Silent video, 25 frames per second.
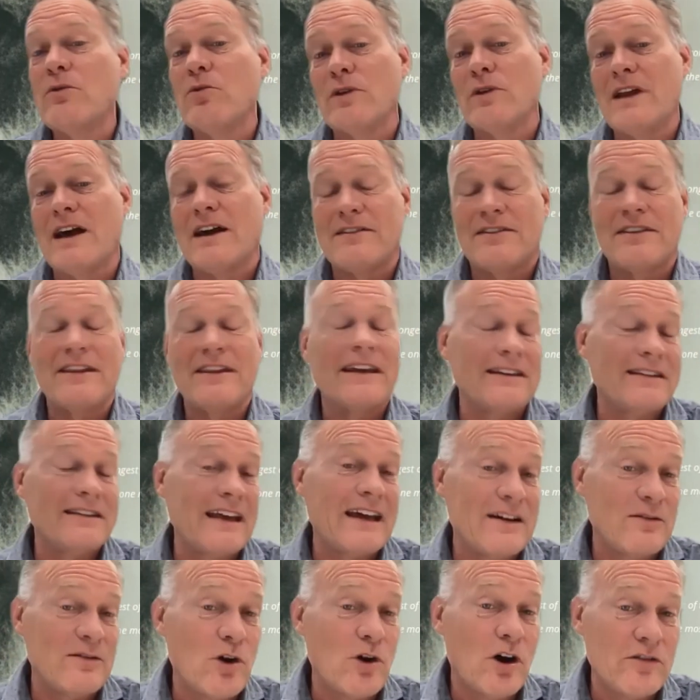I think
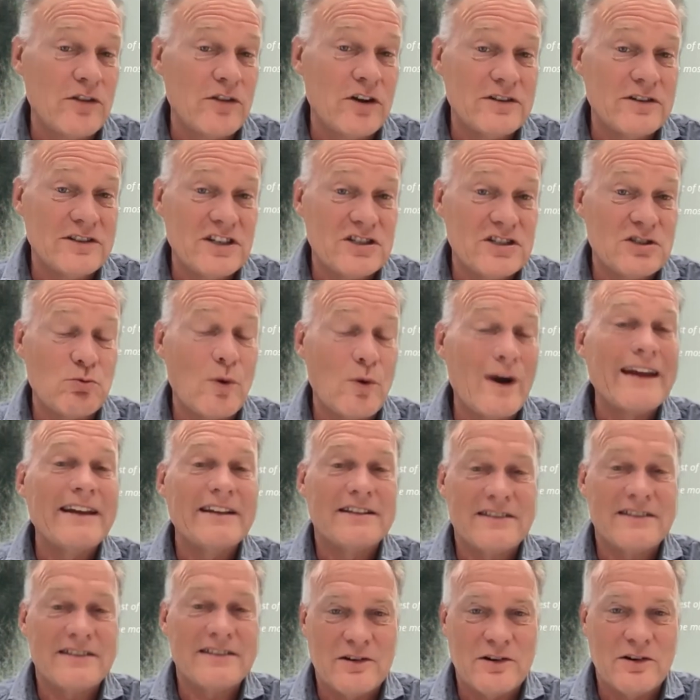then rather just
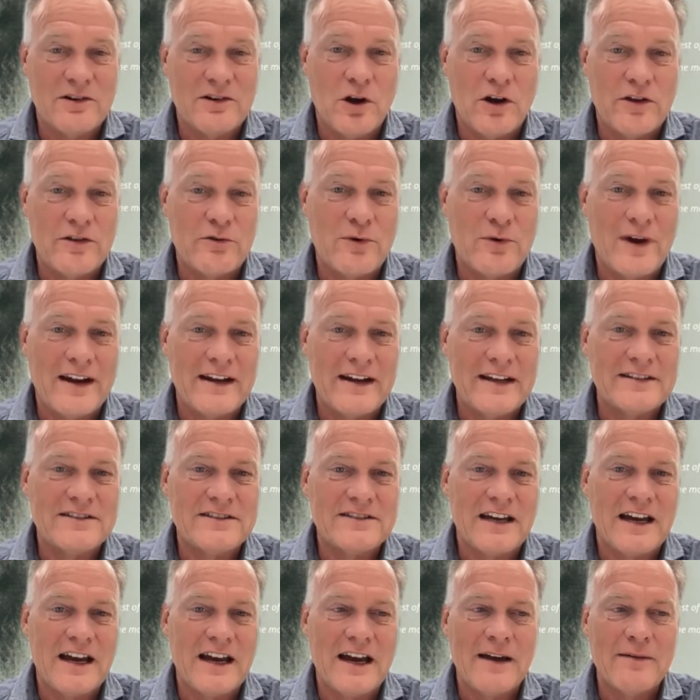wait and rather run it
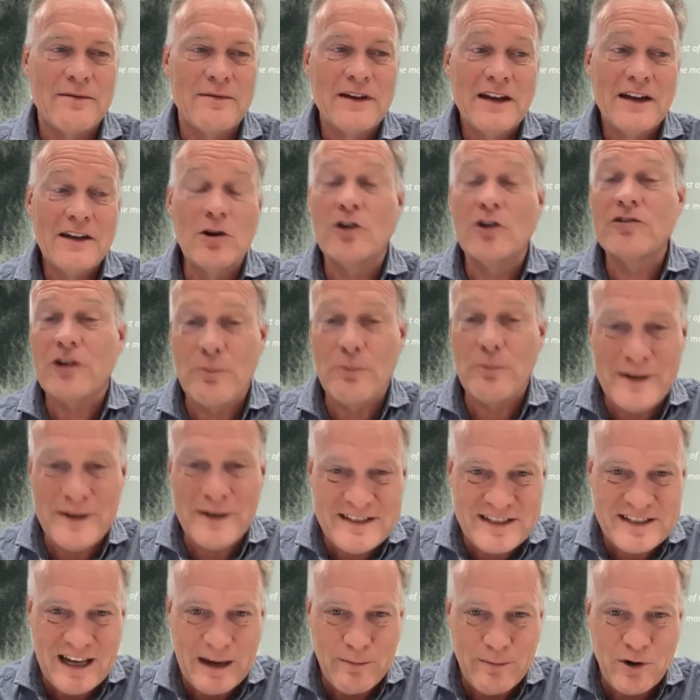not on
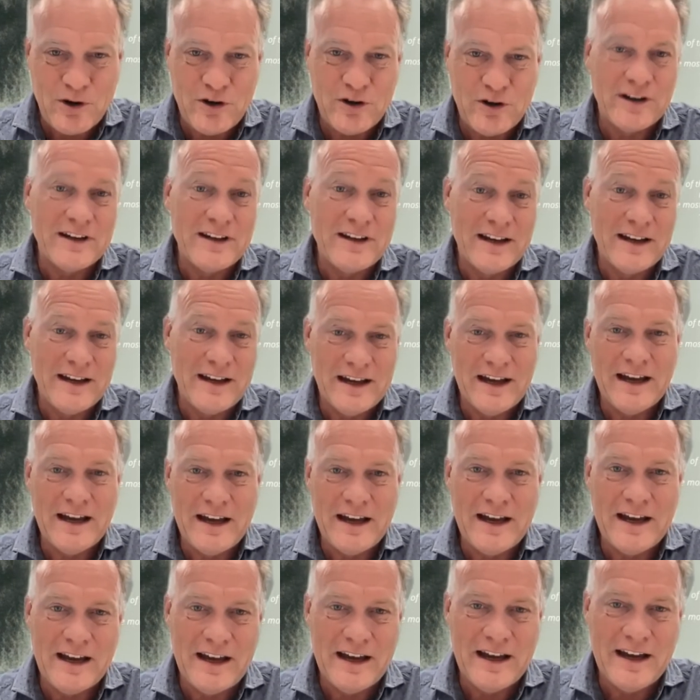Midsummer
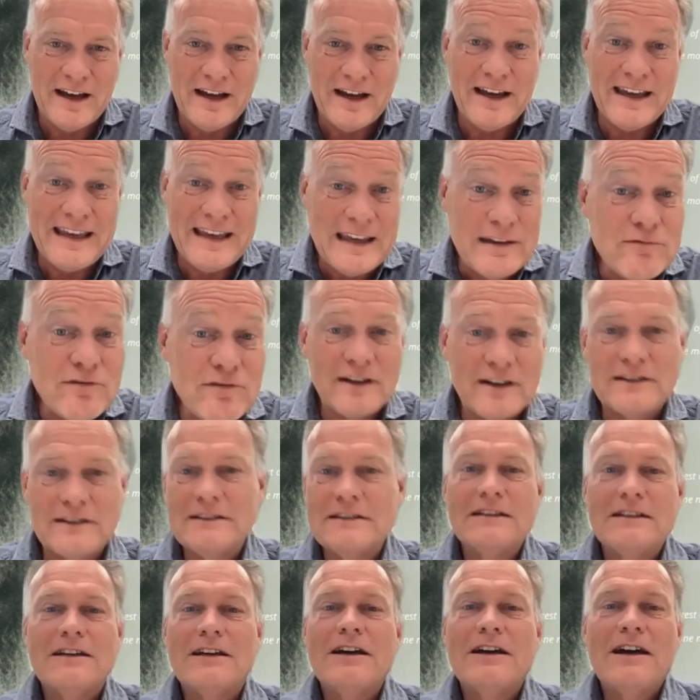Eve,
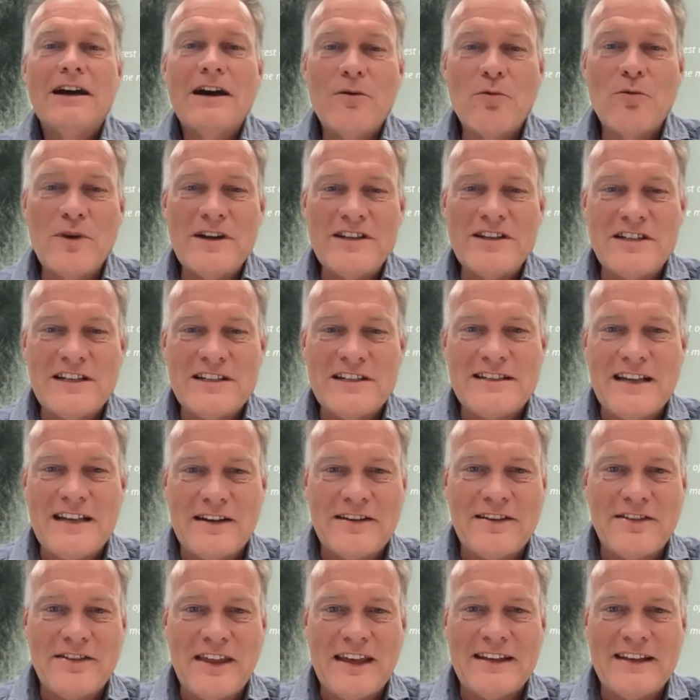which is,
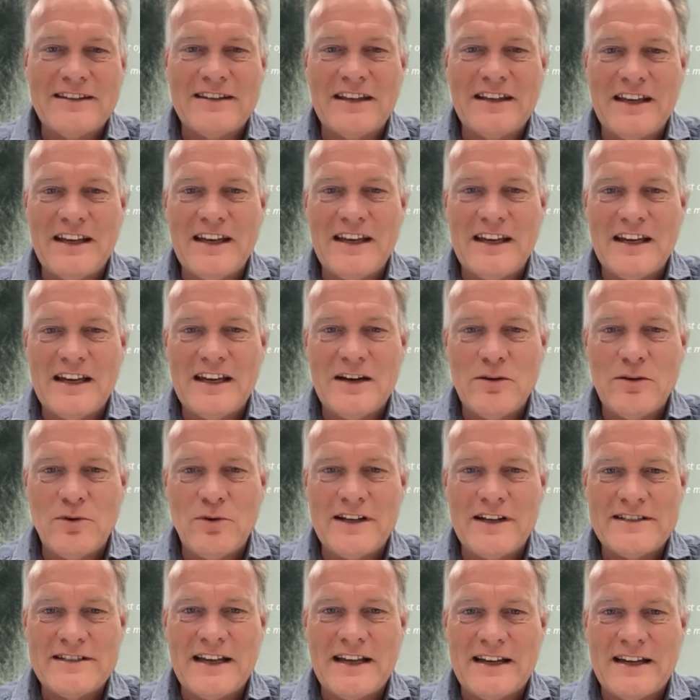I think, the
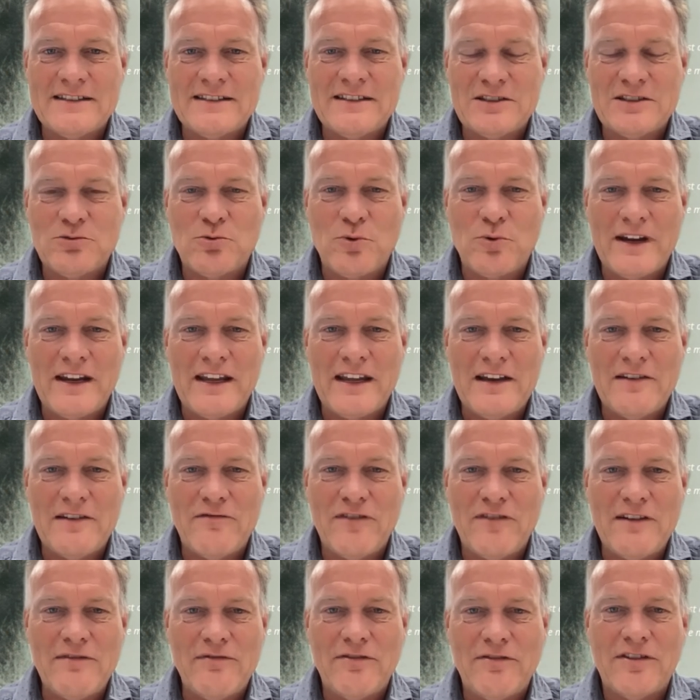what is that, the
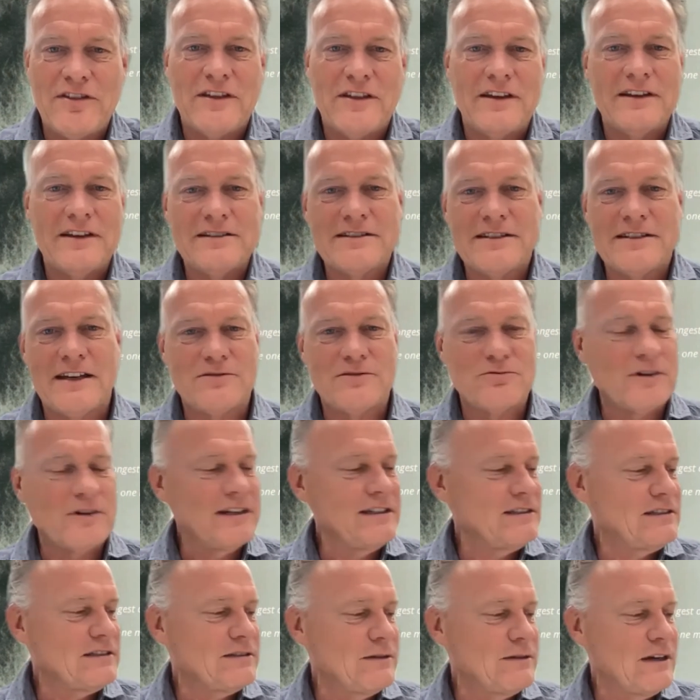25th, is that
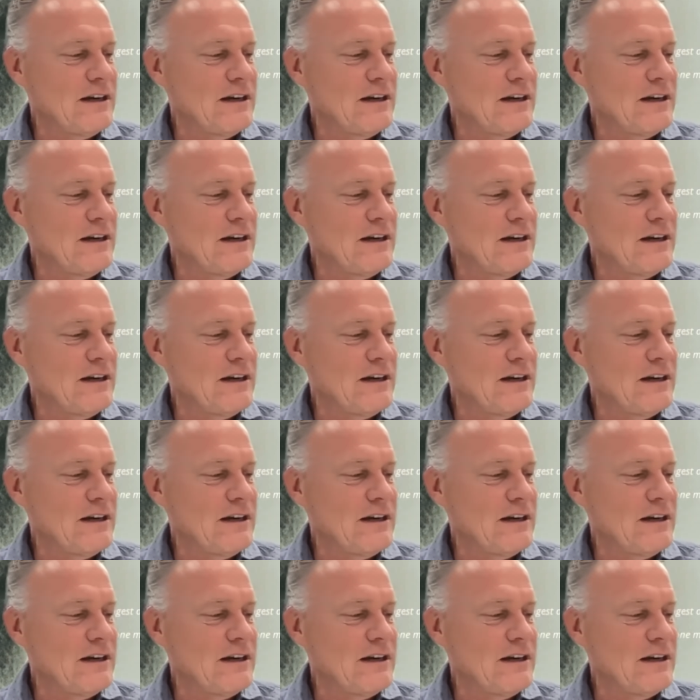right?